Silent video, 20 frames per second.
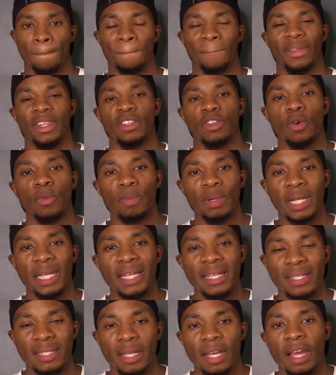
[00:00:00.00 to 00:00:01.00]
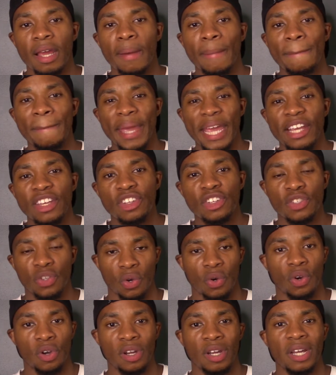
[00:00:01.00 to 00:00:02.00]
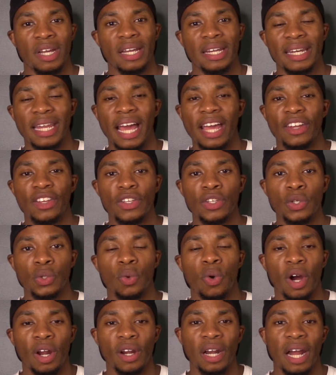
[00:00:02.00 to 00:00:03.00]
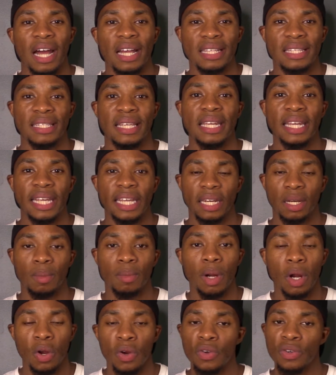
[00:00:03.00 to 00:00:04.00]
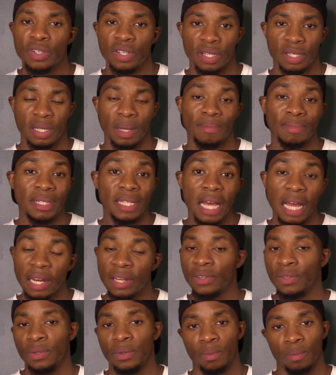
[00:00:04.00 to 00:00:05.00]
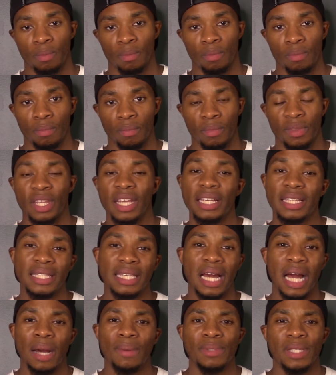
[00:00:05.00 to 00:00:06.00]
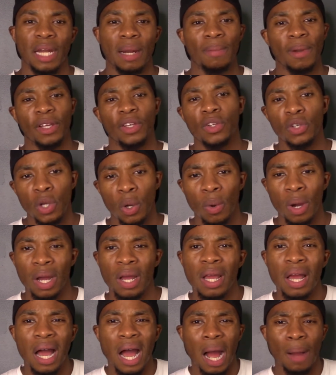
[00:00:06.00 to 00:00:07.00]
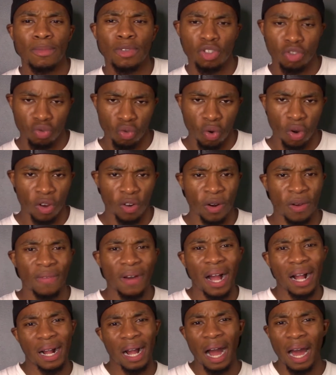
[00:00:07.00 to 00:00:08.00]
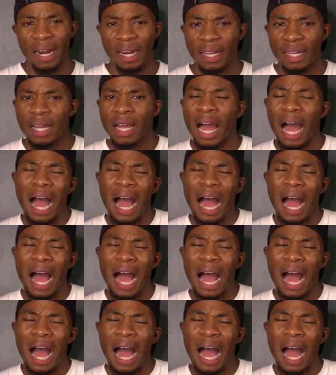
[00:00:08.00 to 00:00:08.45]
So please make sure that you are not sitting in them urges. I'm telling you, there's times that I'm like, you know what? I'm strong enough. I got it.